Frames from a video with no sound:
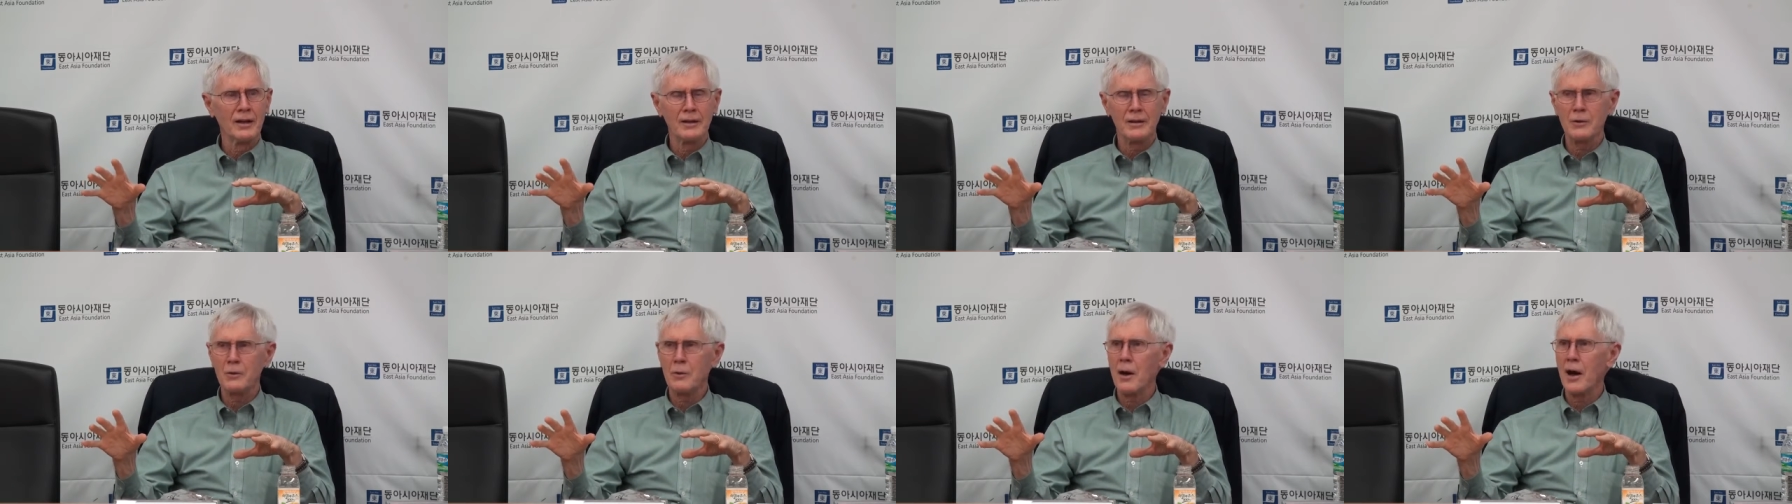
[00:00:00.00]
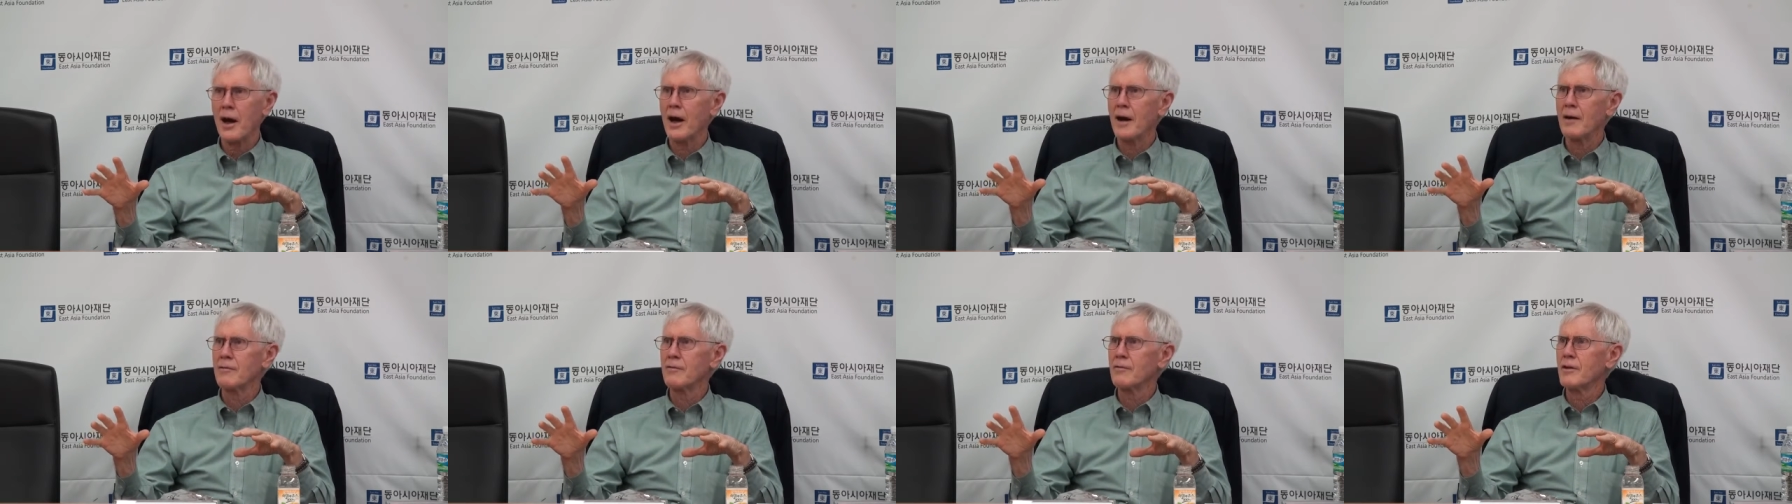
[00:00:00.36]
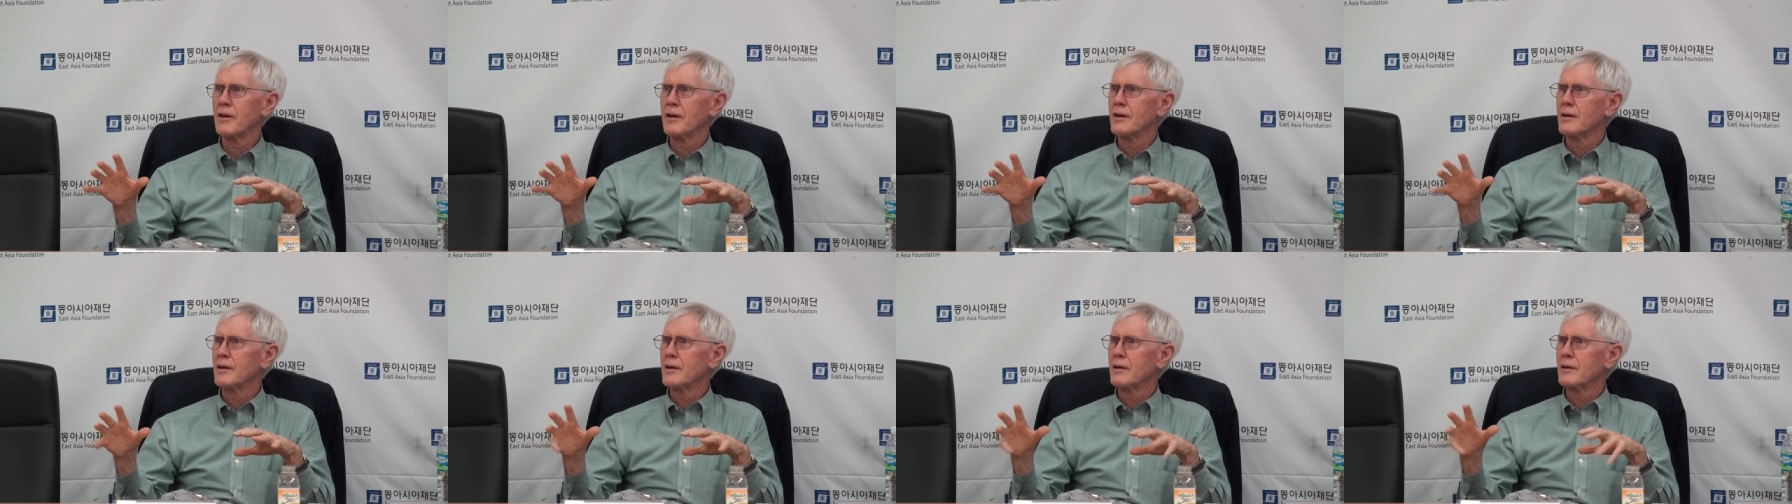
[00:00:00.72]
you have
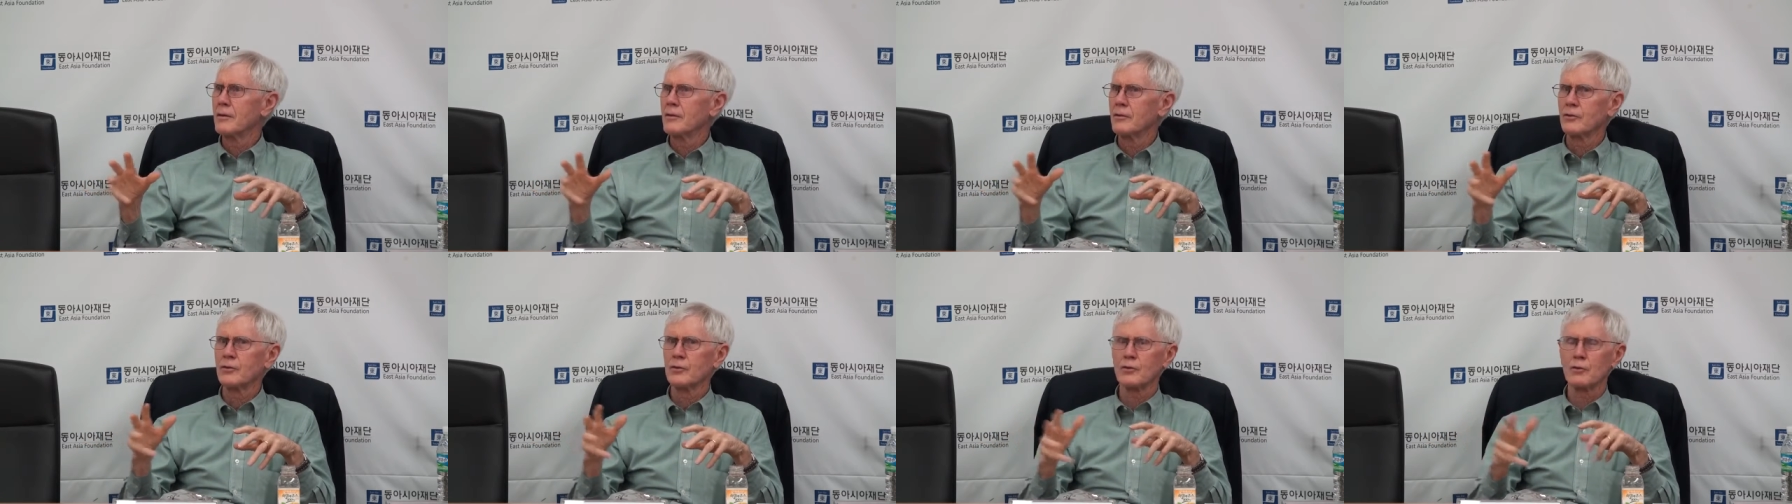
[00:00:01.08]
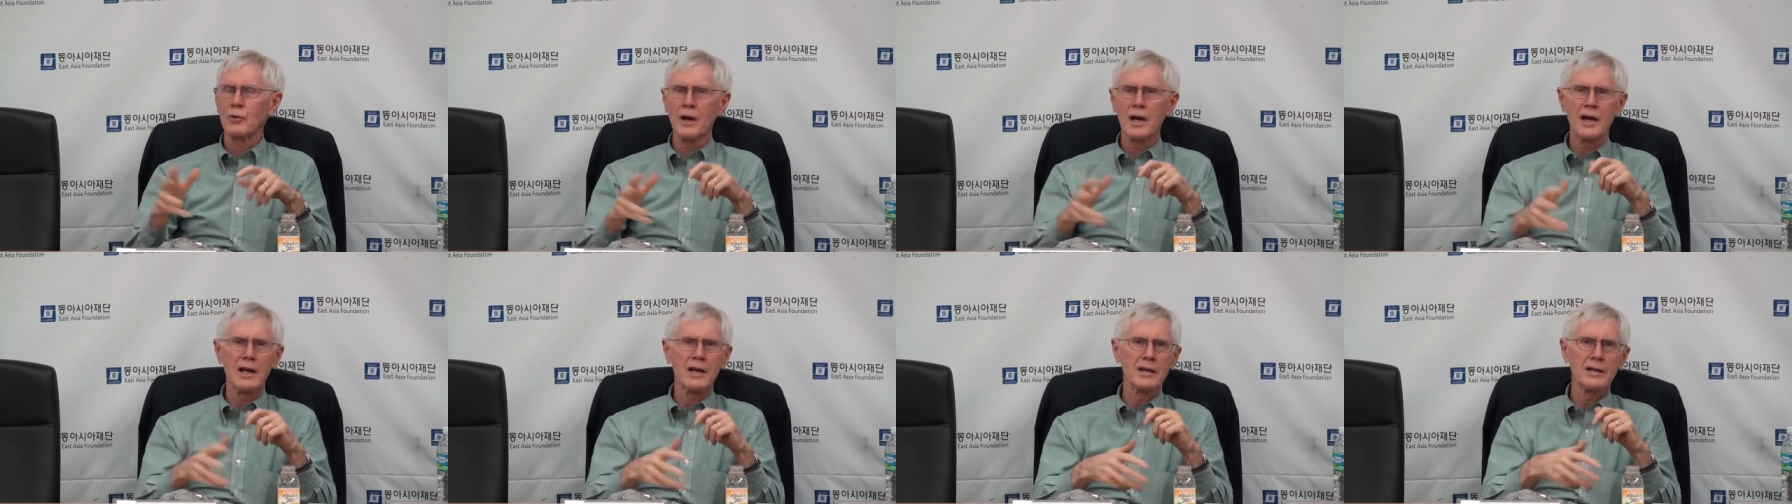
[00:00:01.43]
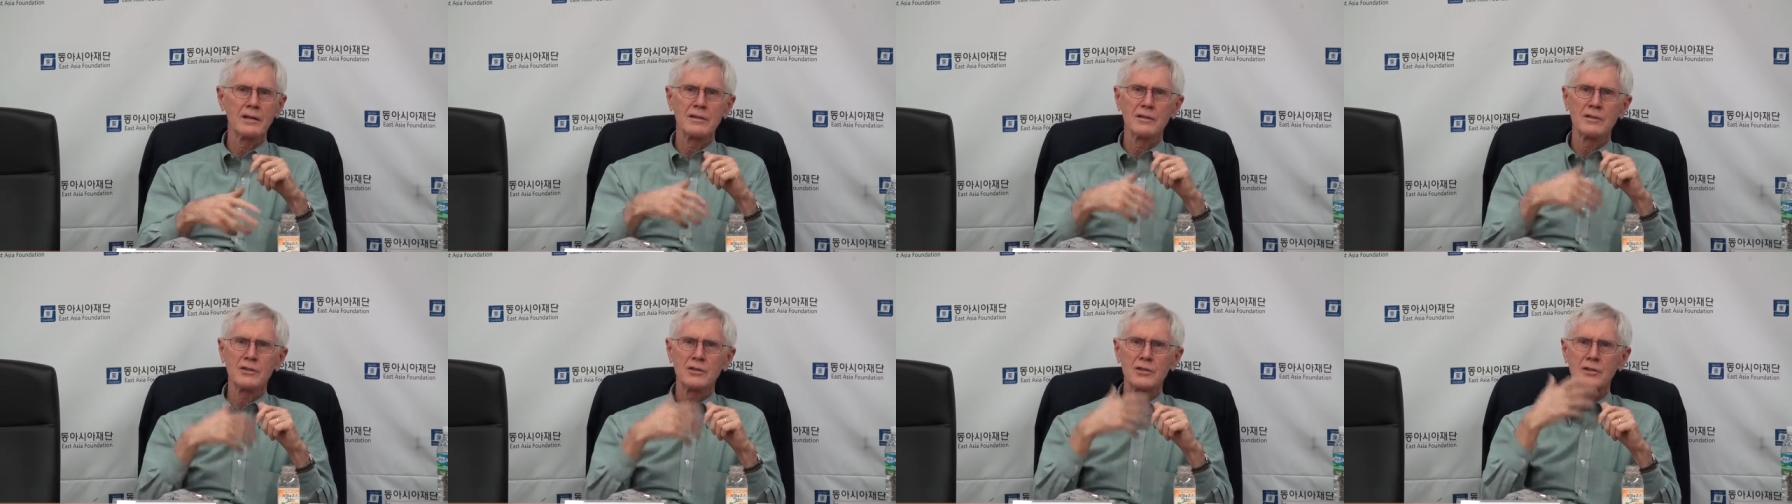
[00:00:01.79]

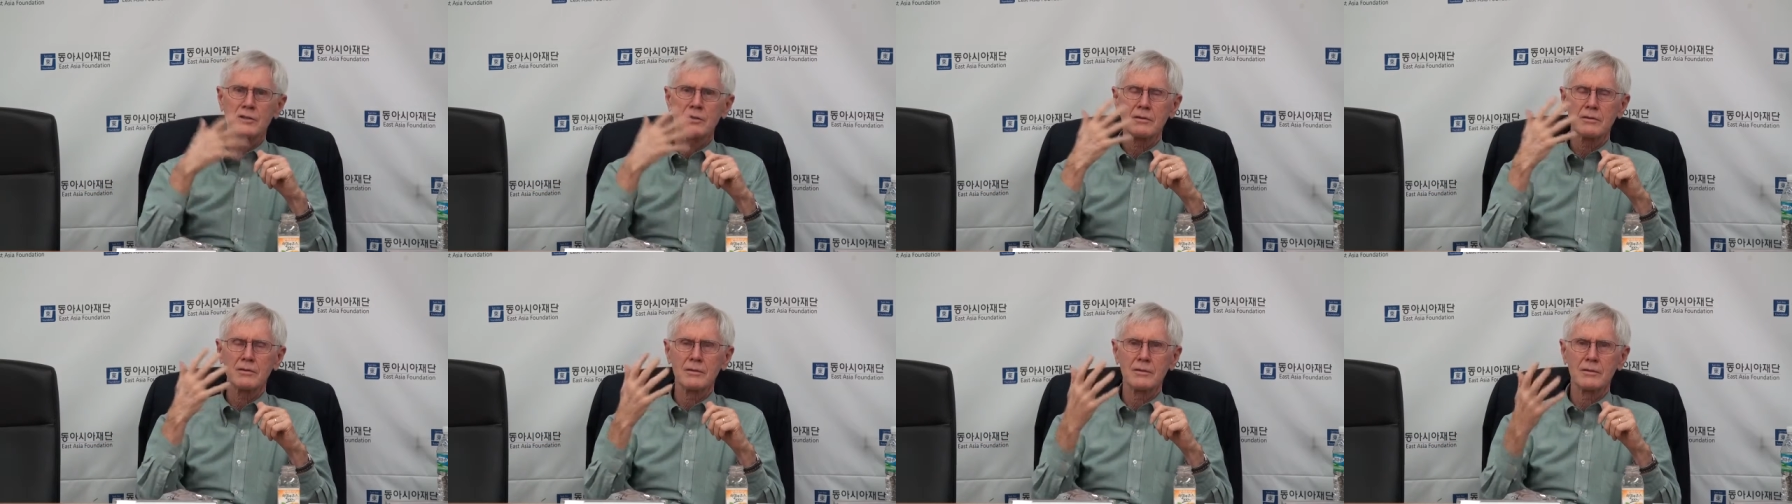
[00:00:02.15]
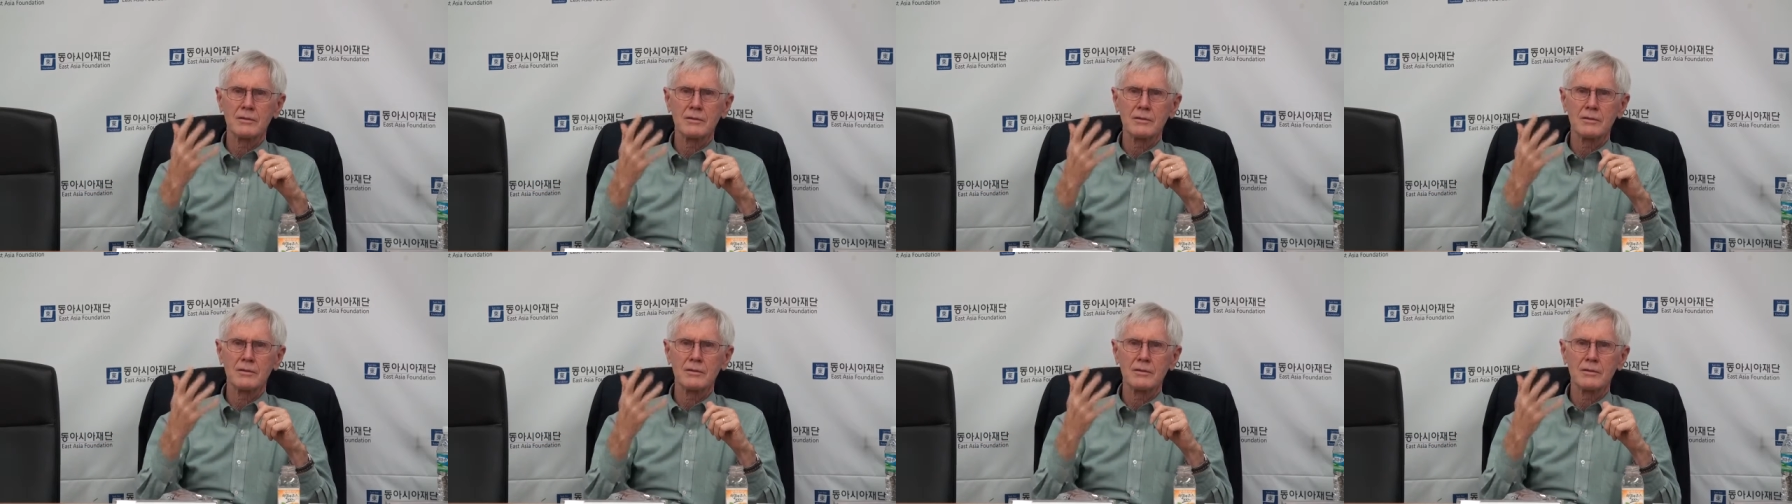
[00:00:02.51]
strange,